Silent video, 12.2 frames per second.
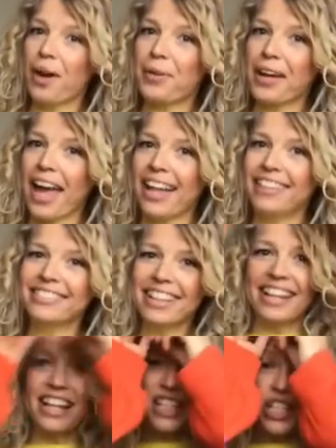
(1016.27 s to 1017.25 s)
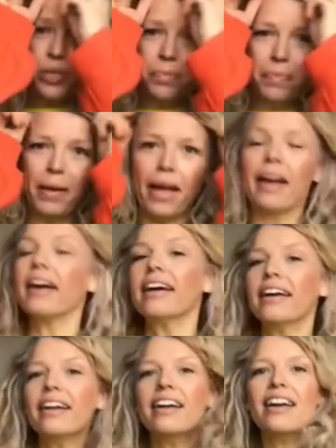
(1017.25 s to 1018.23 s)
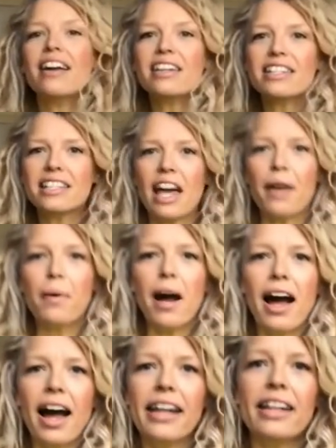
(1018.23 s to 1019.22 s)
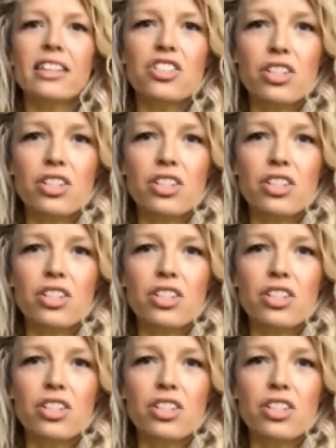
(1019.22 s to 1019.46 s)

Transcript: Okay, and that's the jumper. So I